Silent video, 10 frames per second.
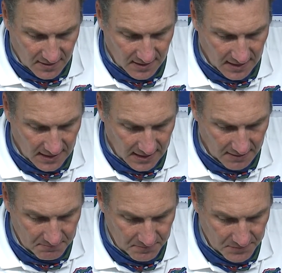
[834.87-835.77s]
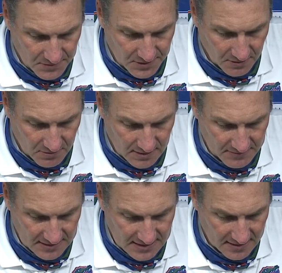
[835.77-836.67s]

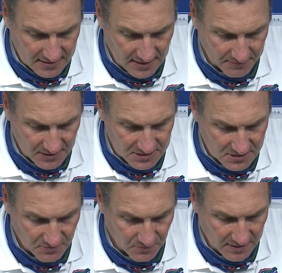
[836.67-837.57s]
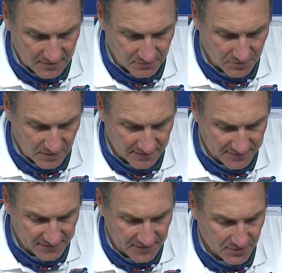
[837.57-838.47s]
Kept us we ran
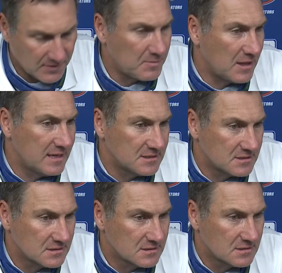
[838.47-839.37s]
53 plays,